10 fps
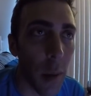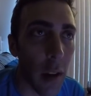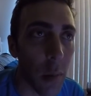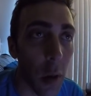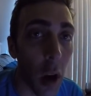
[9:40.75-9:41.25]

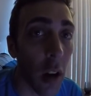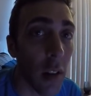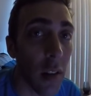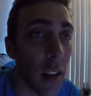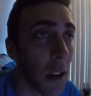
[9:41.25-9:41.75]
pace, but
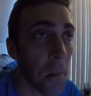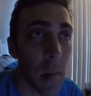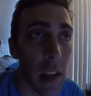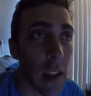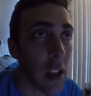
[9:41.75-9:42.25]
honestly,
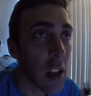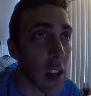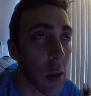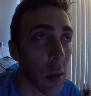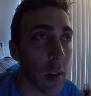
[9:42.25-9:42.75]

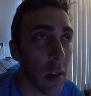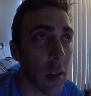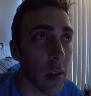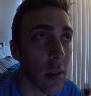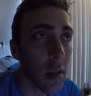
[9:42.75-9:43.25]
it
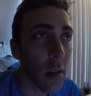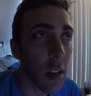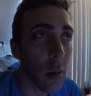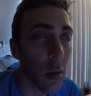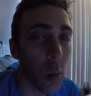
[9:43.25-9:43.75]
was
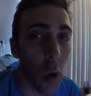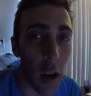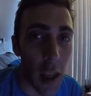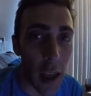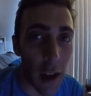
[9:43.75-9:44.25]

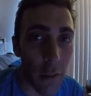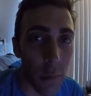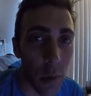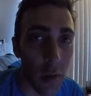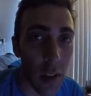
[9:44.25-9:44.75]

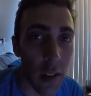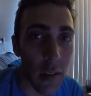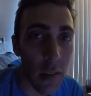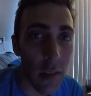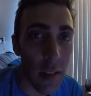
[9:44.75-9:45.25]
1.5%
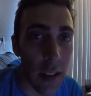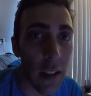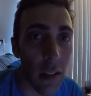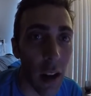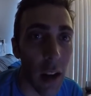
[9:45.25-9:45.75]

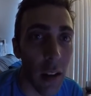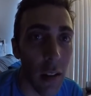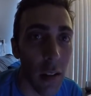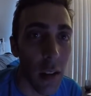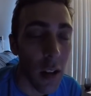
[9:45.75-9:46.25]
decline,
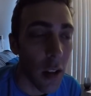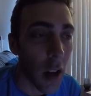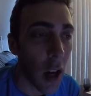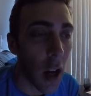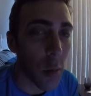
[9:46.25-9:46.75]

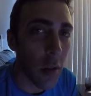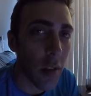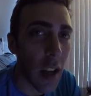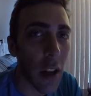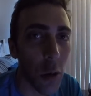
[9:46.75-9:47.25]
which is
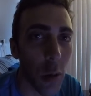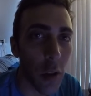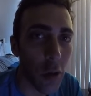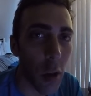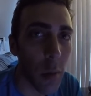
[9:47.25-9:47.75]
kind of cool. The
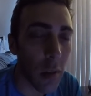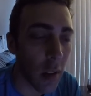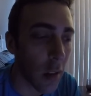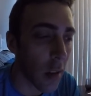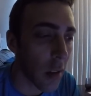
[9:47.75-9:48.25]
treadmills
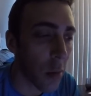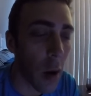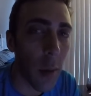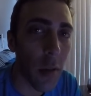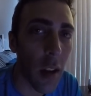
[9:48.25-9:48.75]
at the
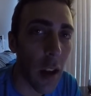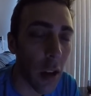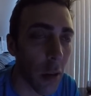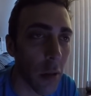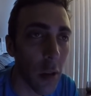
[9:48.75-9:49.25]
YMCA I
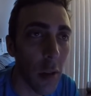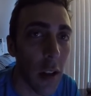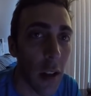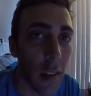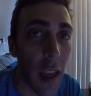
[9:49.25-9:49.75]
go to,
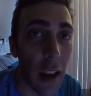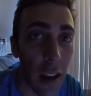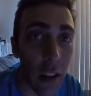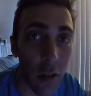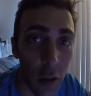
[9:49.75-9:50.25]
they can
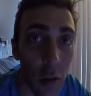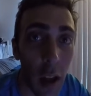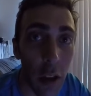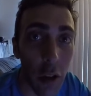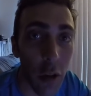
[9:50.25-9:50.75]
actually do
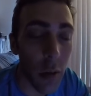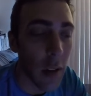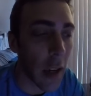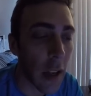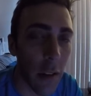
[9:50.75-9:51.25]
that. You can do a
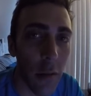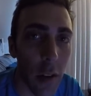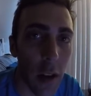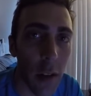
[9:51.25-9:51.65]
negative